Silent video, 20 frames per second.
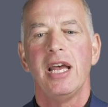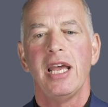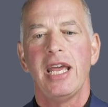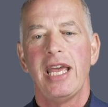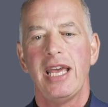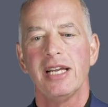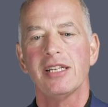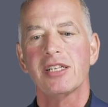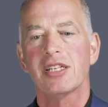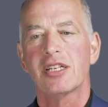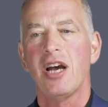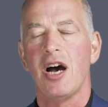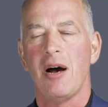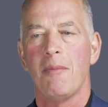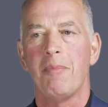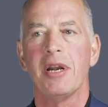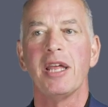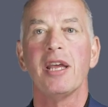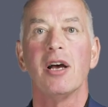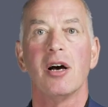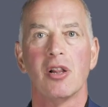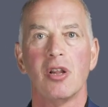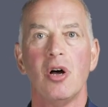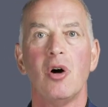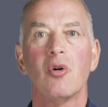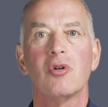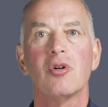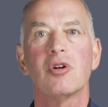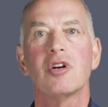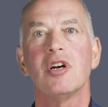his company, a
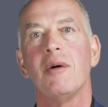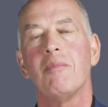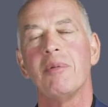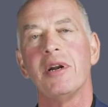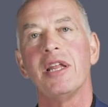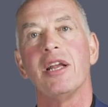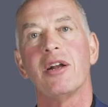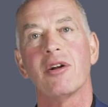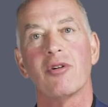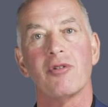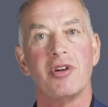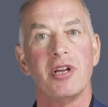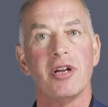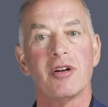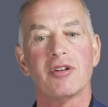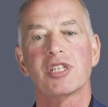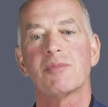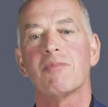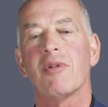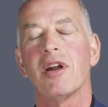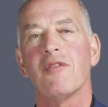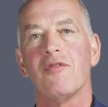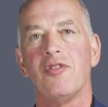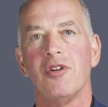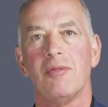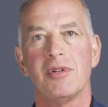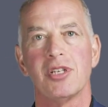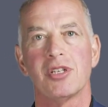local company here near Springfield,